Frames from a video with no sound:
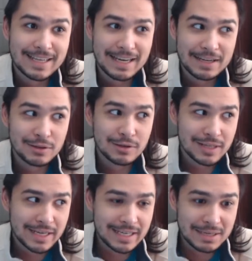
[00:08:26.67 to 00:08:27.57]
it looked
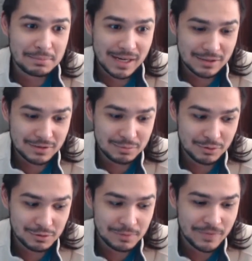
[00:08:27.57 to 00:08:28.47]
like he didn't make it through the
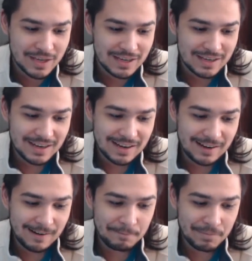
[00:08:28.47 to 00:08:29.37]
portal.
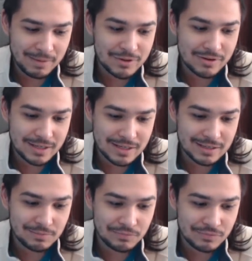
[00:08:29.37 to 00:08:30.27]
I'm sure he did,